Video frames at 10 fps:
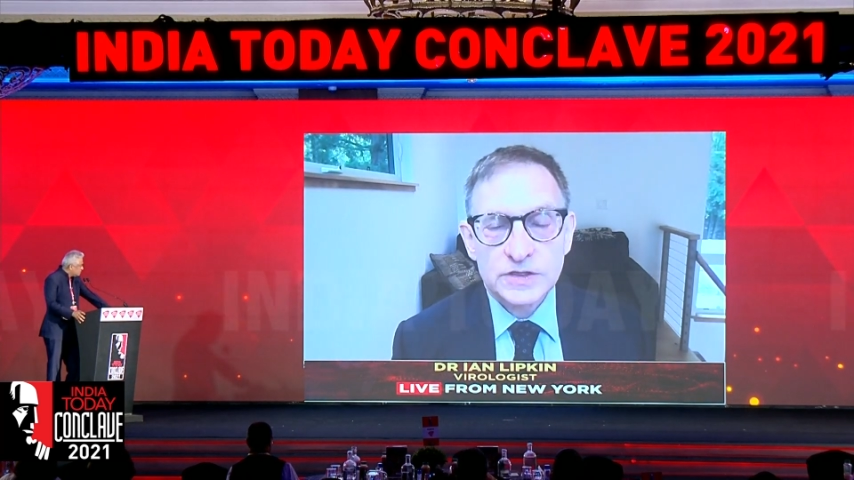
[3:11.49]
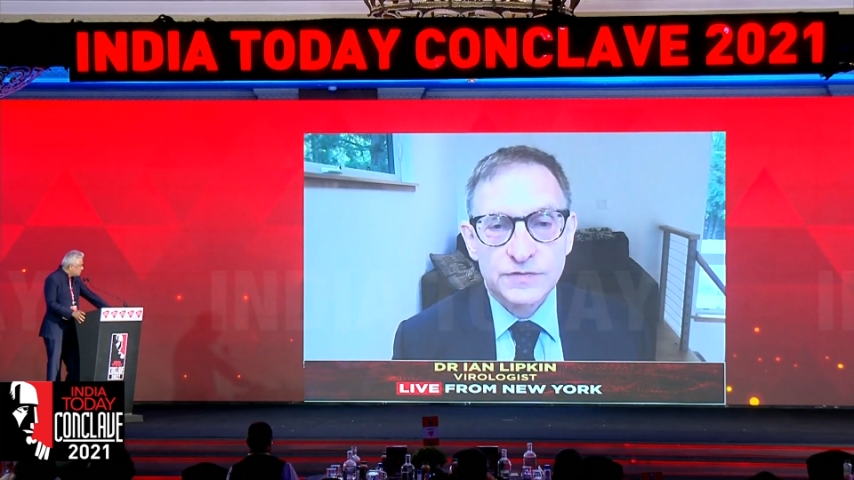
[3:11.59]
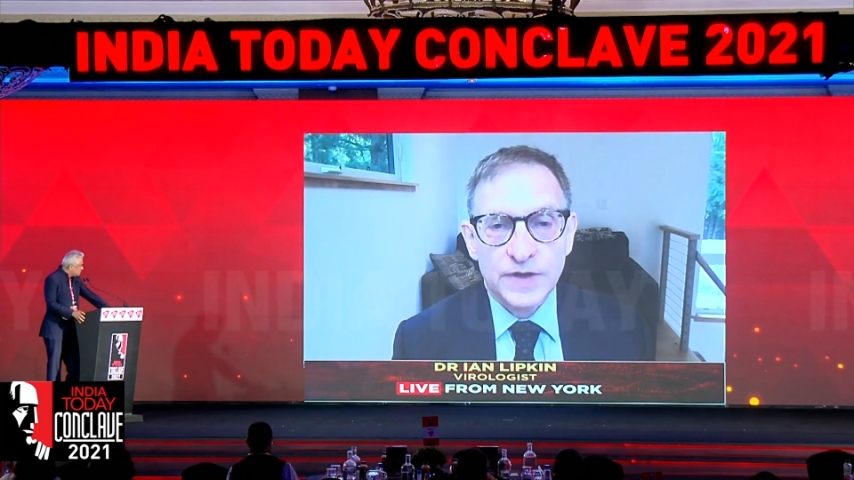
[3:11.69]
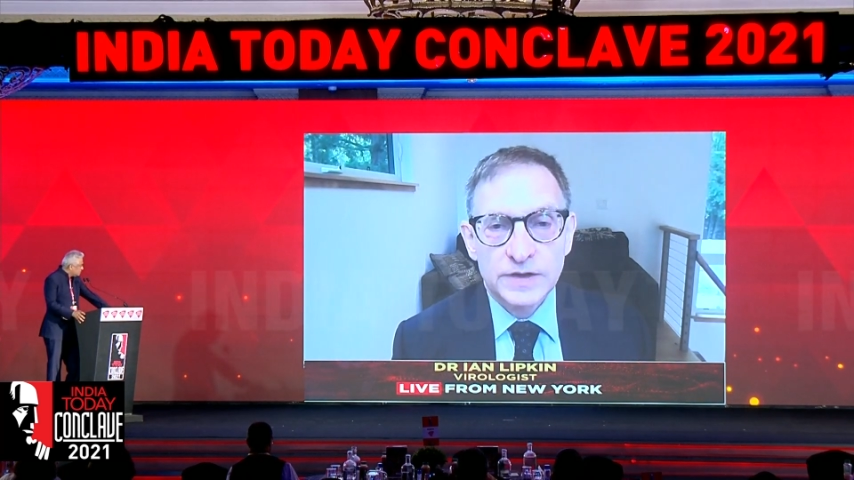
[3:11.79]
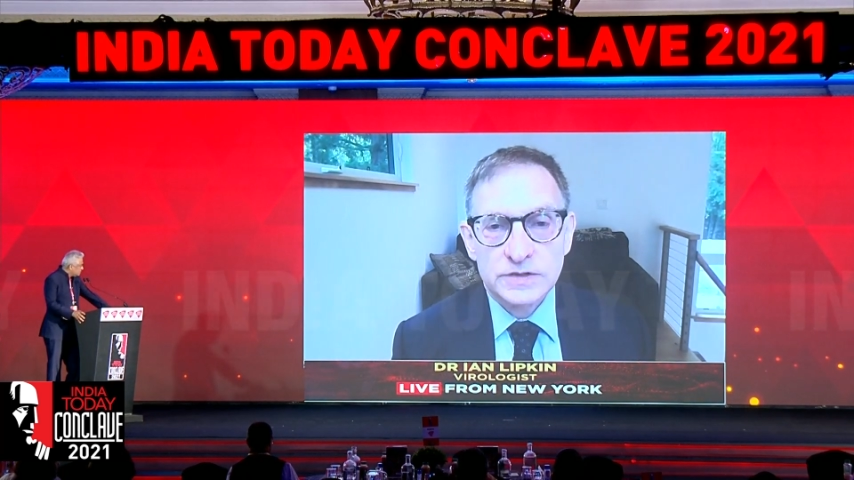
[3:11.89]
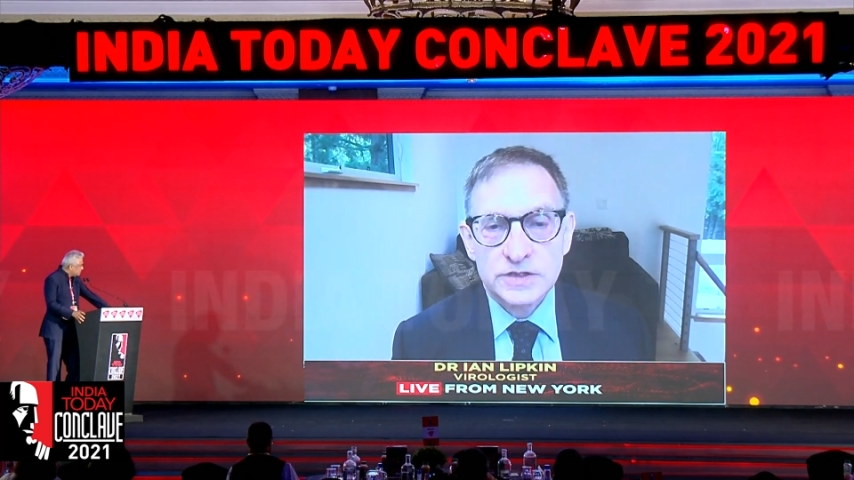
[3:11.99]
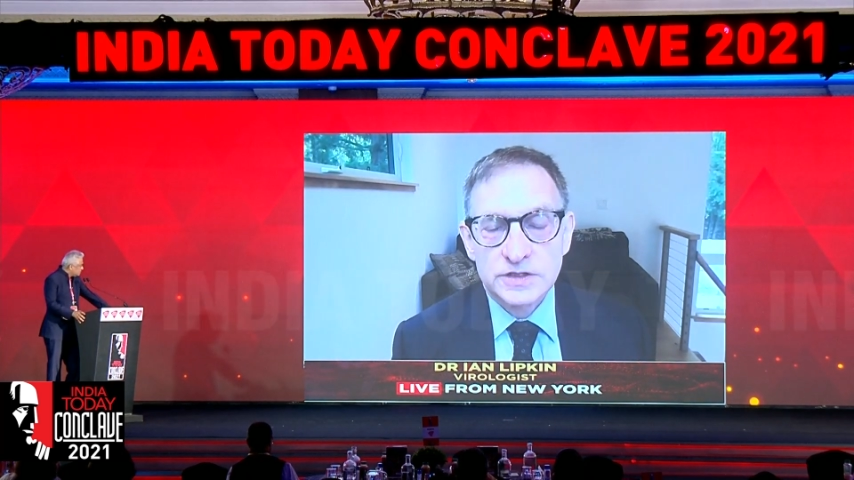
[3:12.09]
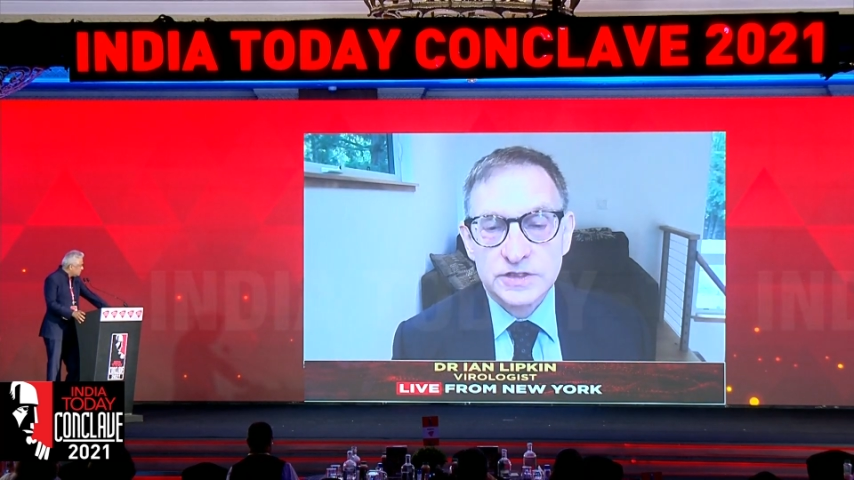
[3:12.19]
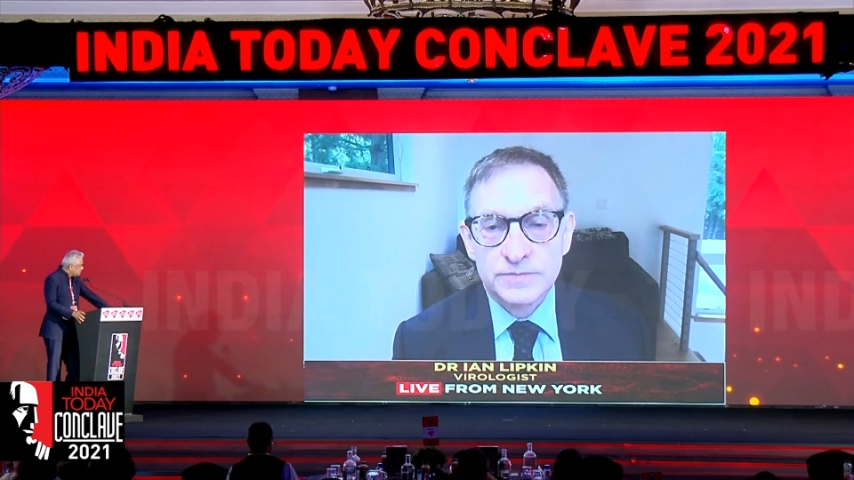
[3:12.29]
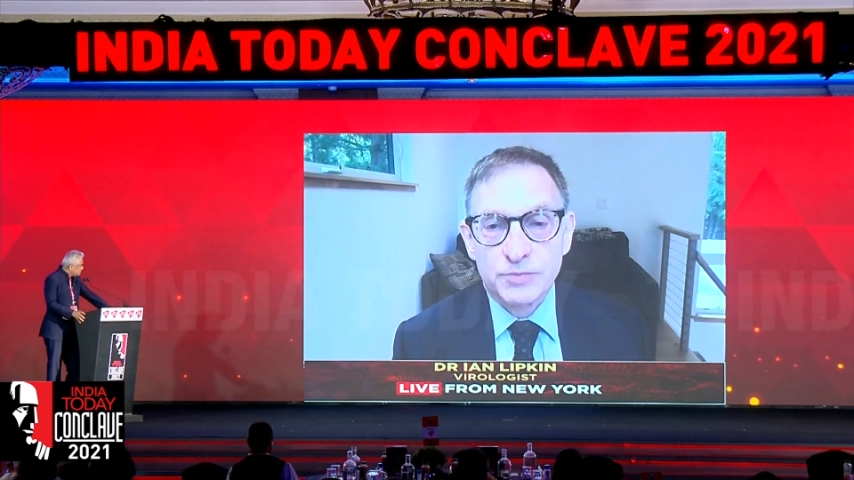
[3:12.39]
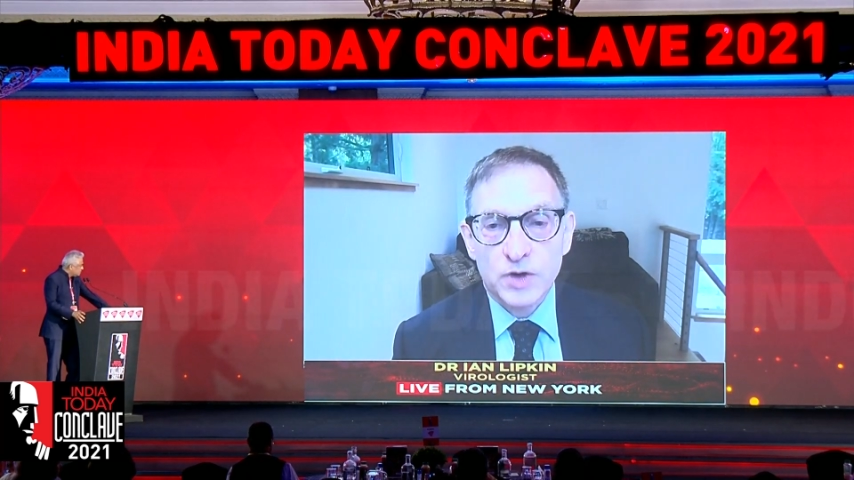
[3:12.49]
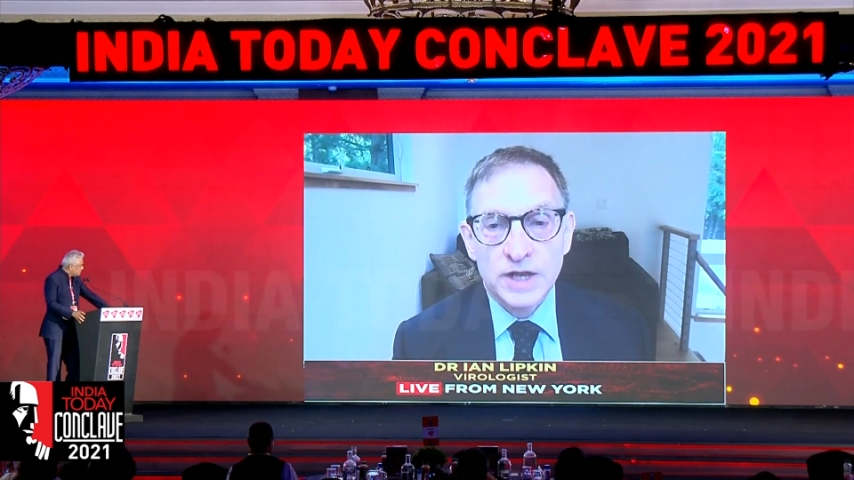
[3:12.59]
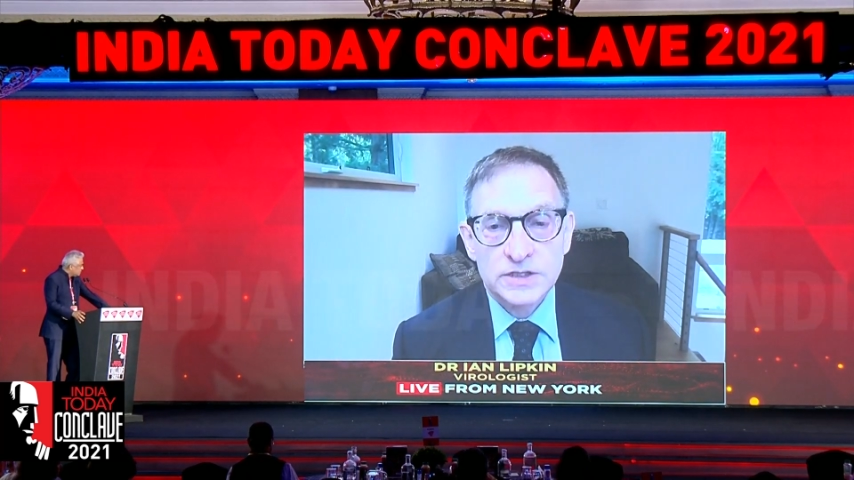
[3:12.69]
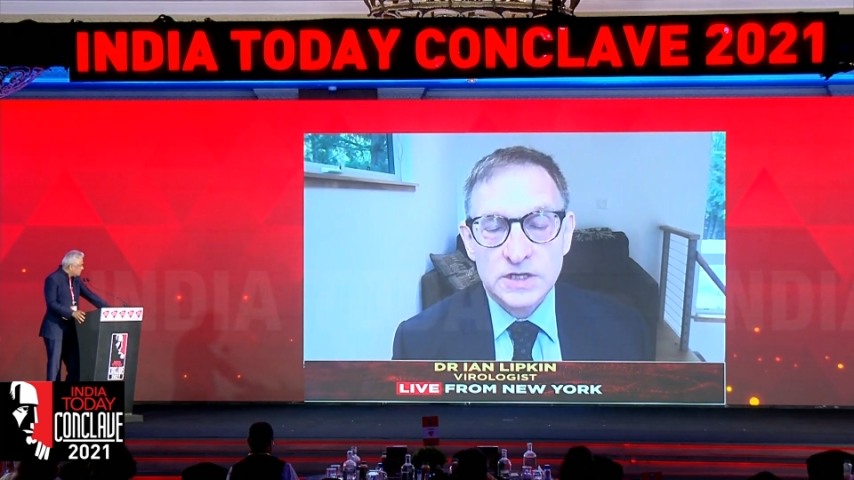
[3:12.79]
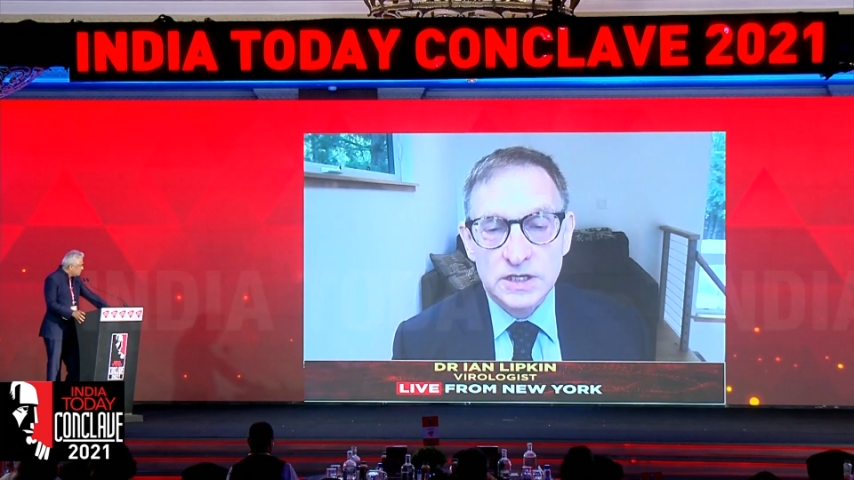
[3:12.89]
virus has
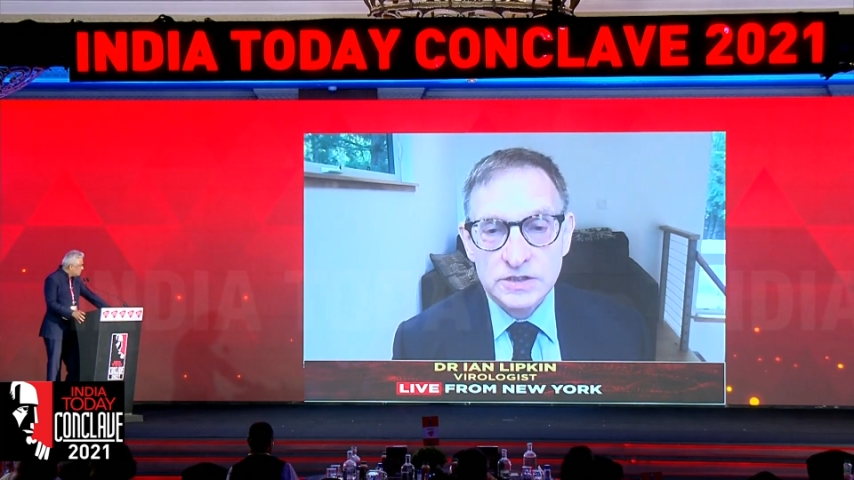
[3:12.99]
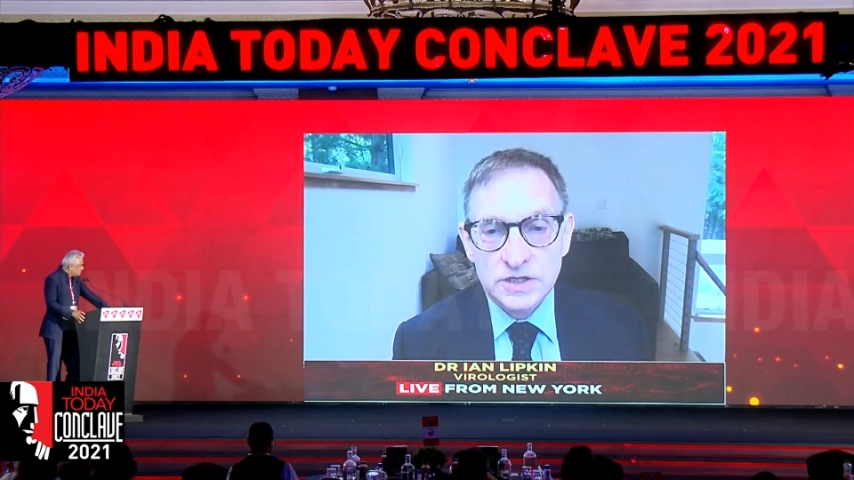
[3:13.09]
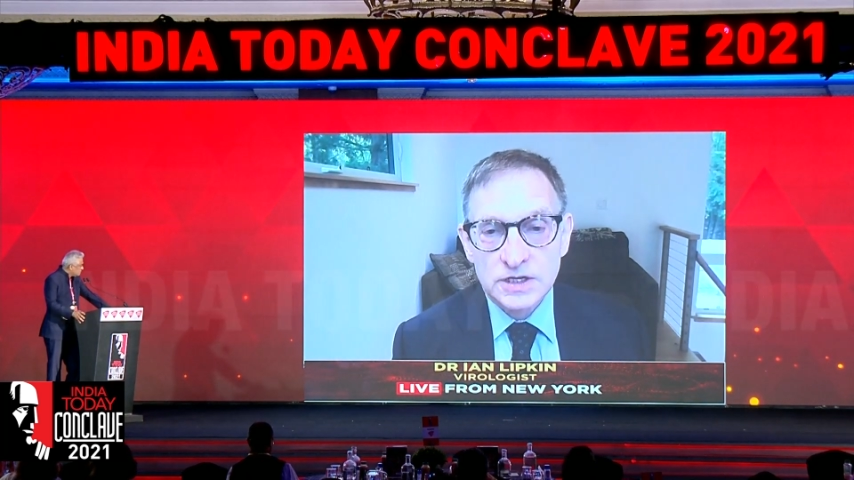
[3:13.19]
surprised us